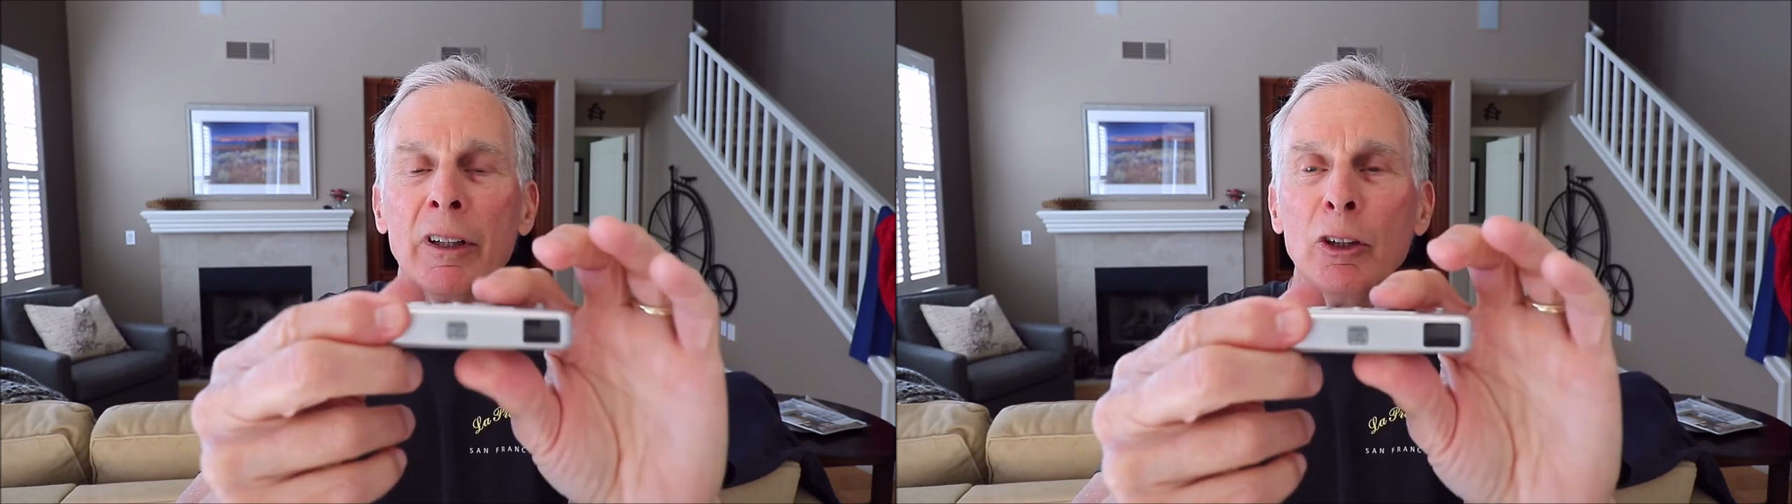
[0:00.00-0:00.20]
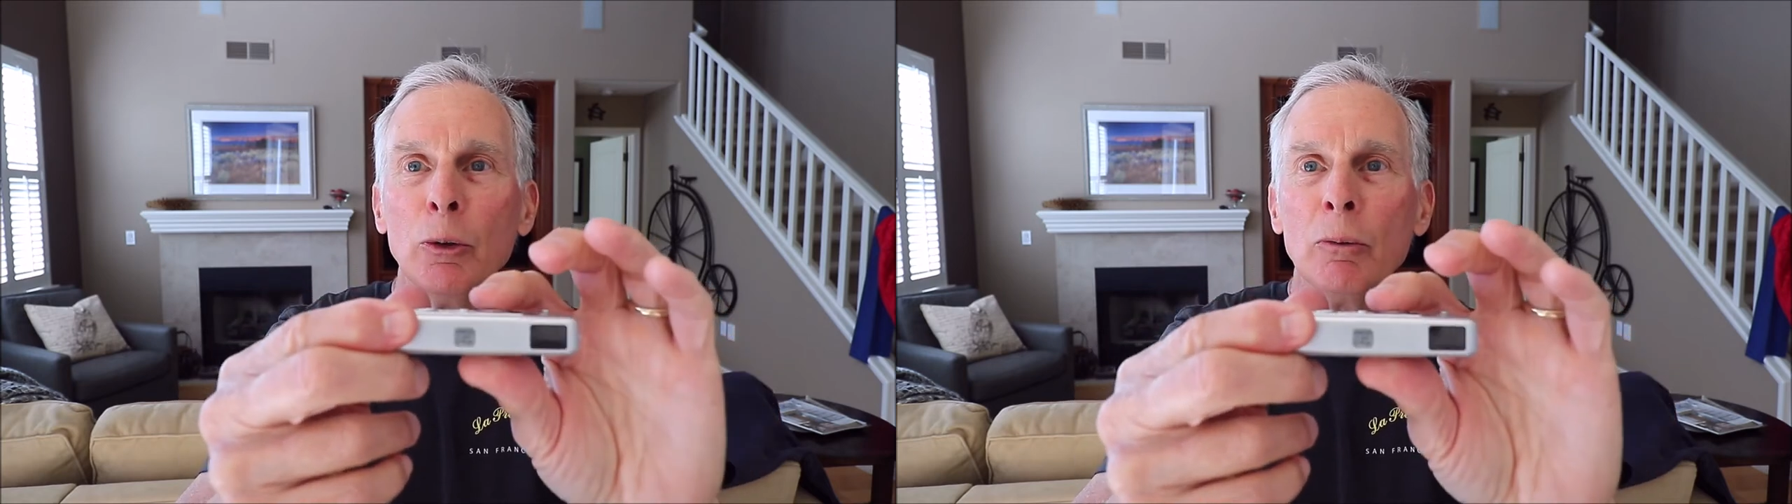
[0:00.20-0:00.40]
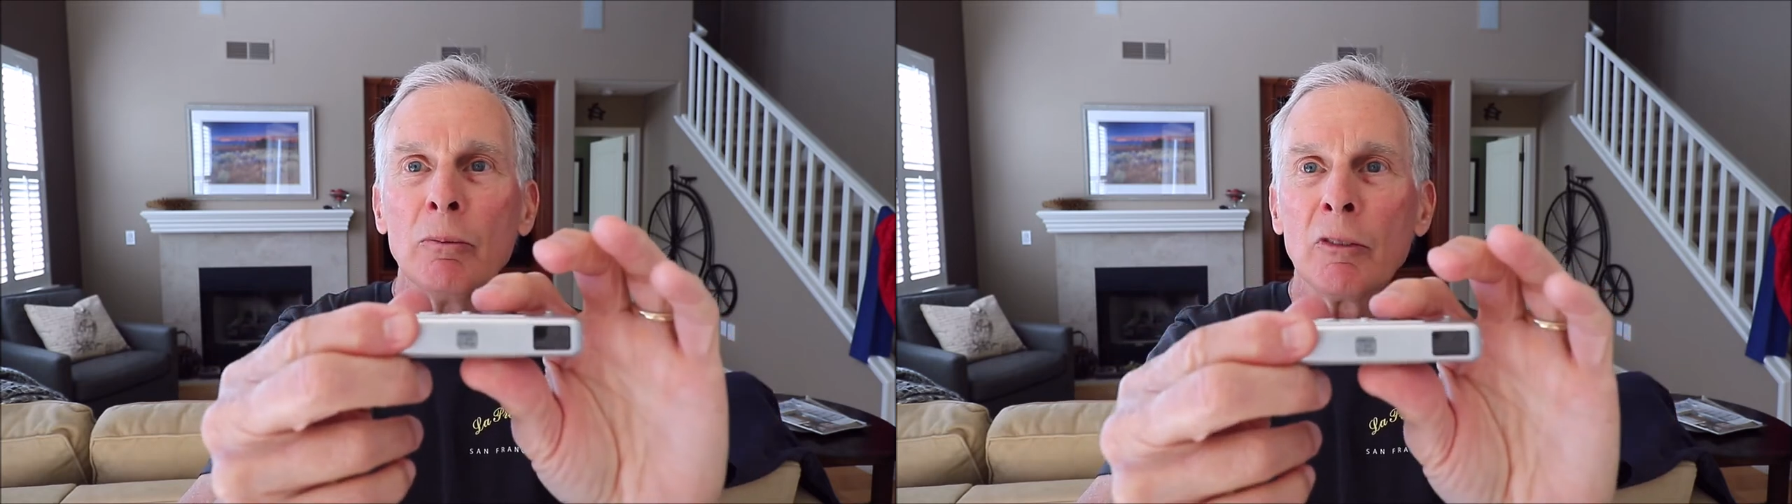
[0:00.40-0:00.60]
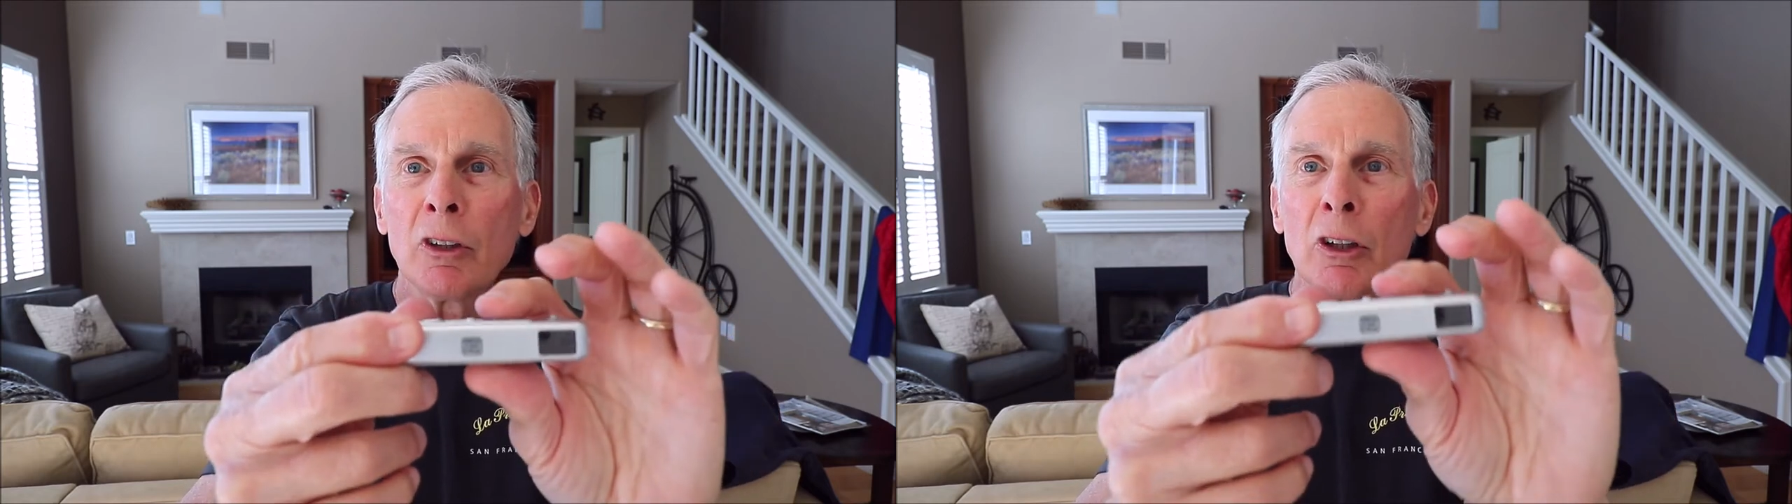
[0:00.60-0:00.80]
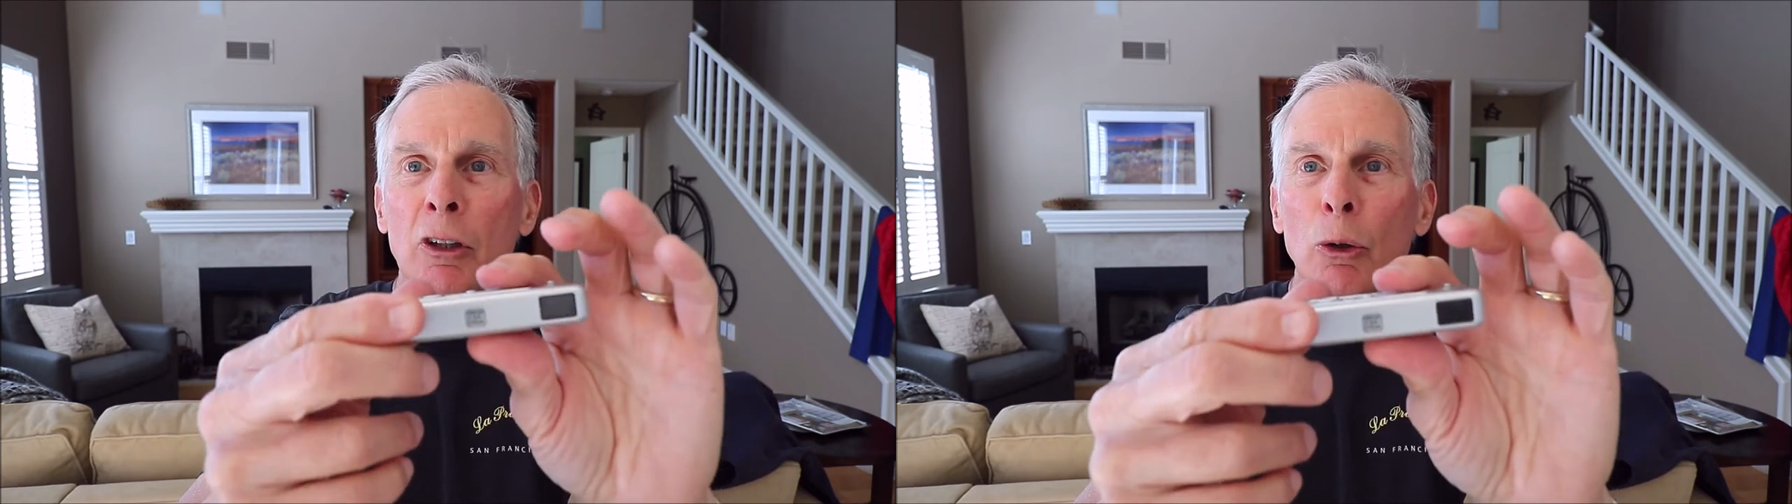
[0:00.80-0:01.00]
you
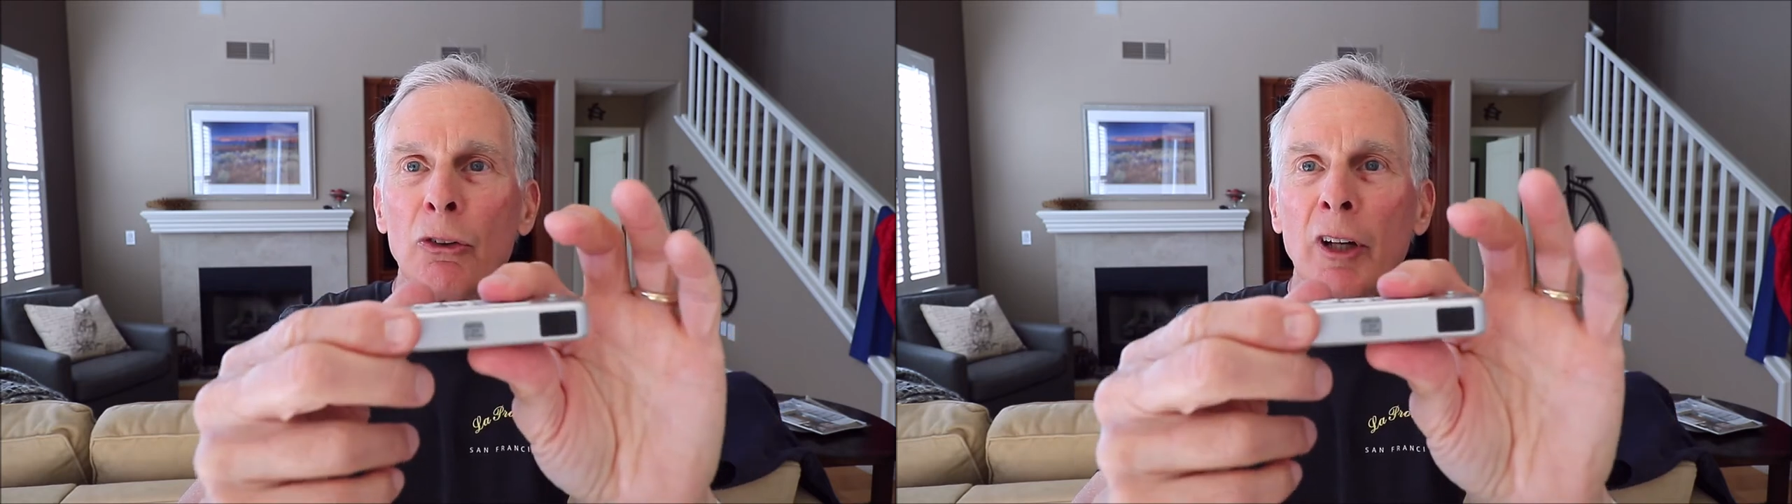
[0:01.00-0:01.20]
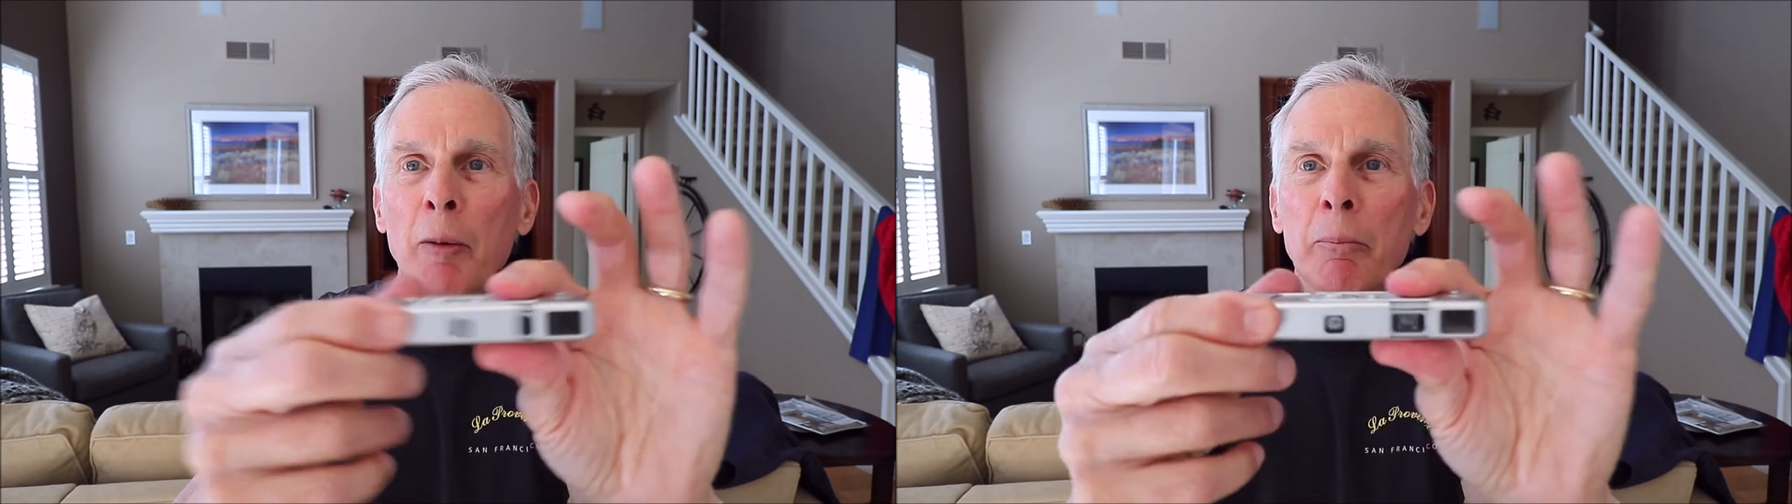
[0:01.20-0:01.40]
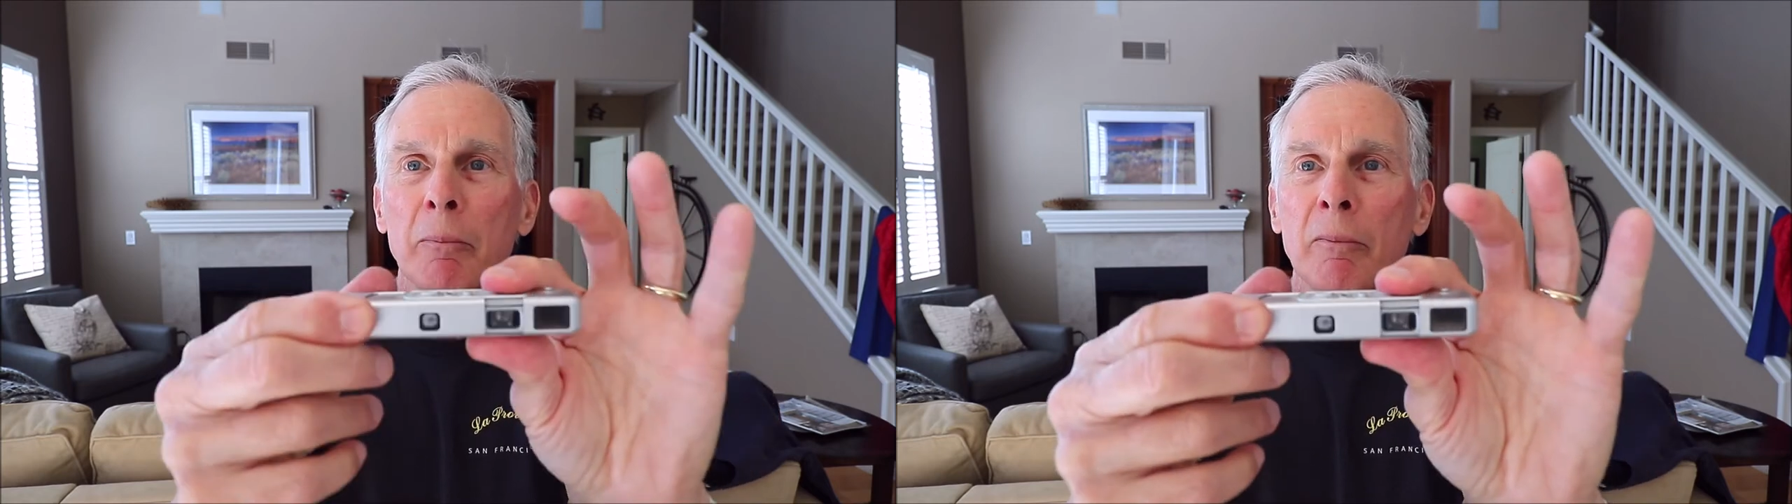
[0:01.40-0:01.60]
can close it up,